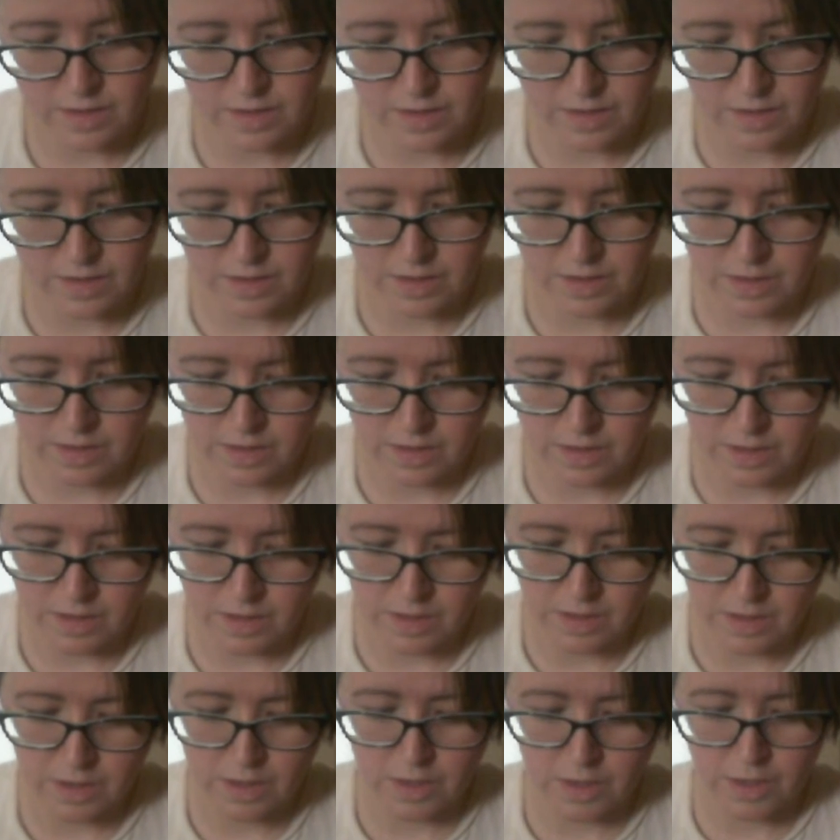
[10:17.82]

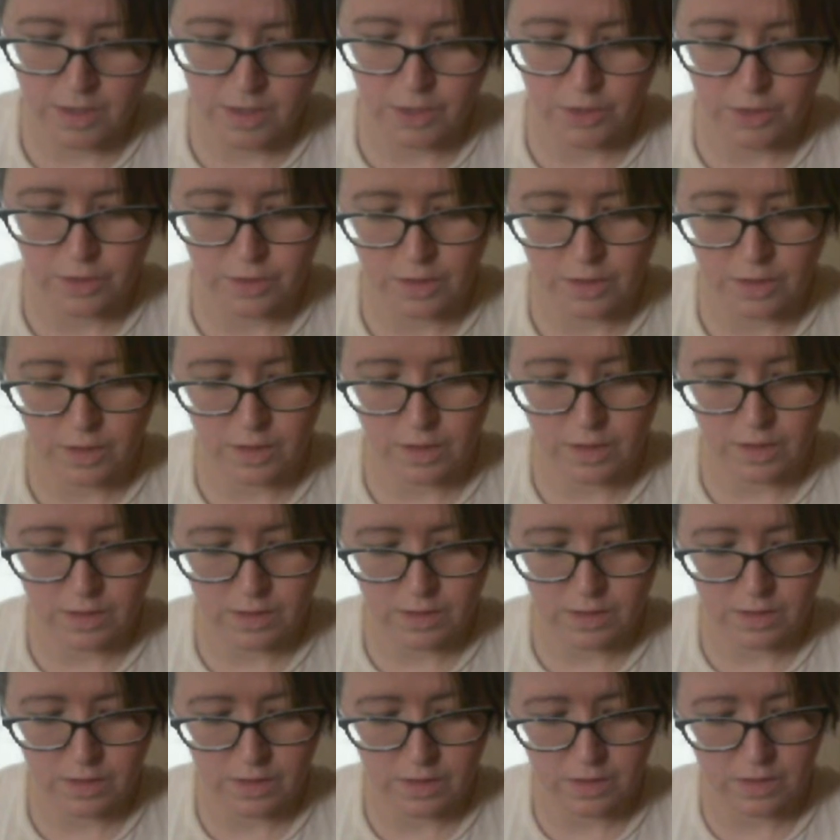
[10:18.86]

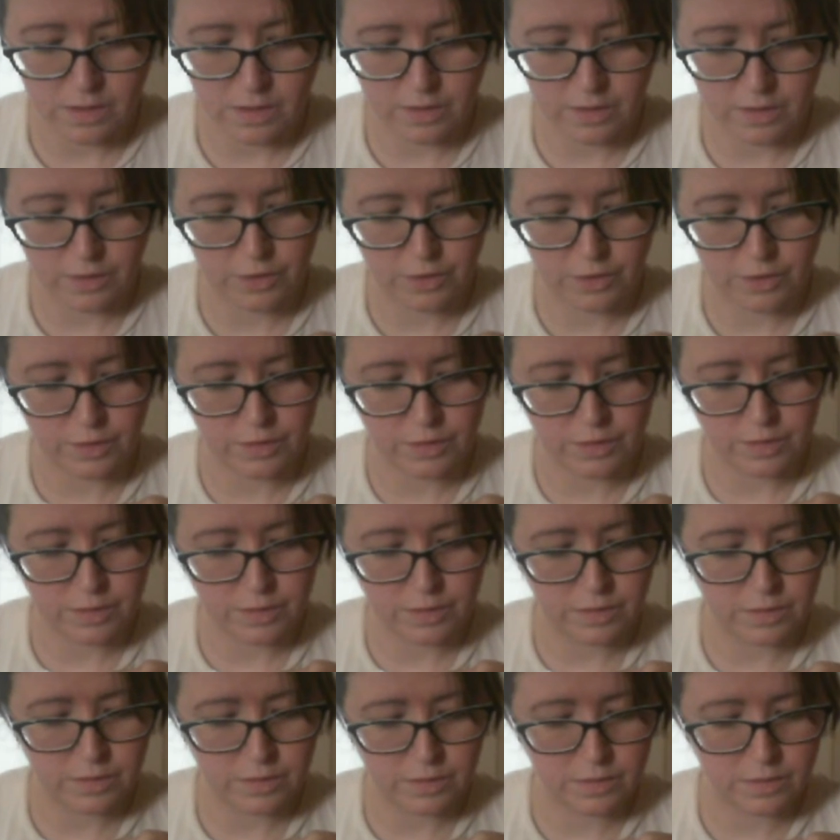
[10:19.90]

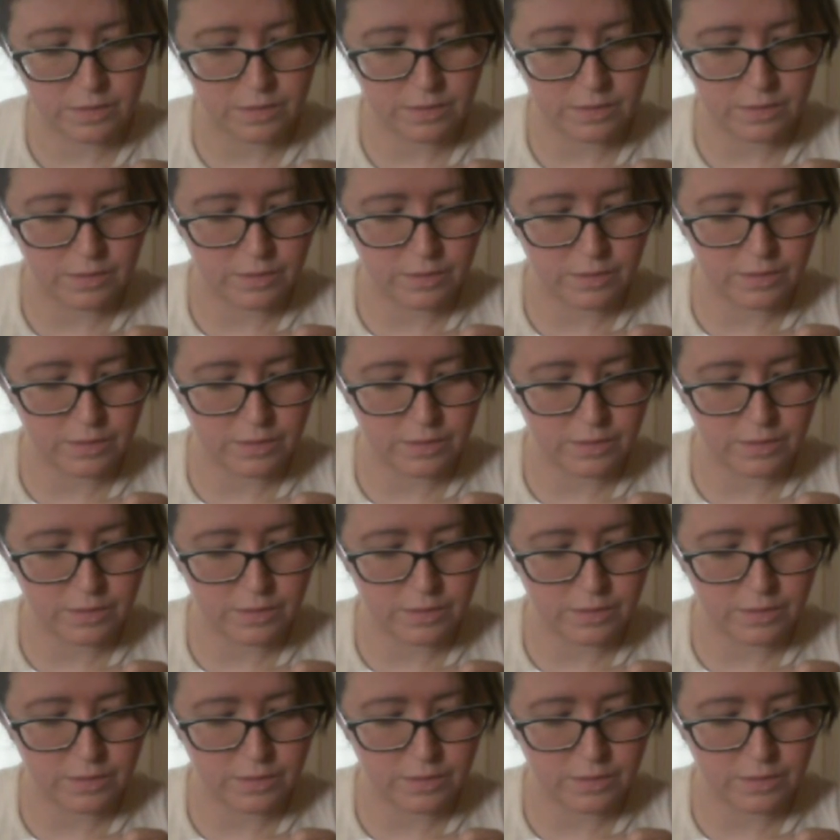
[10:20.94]
[no speech]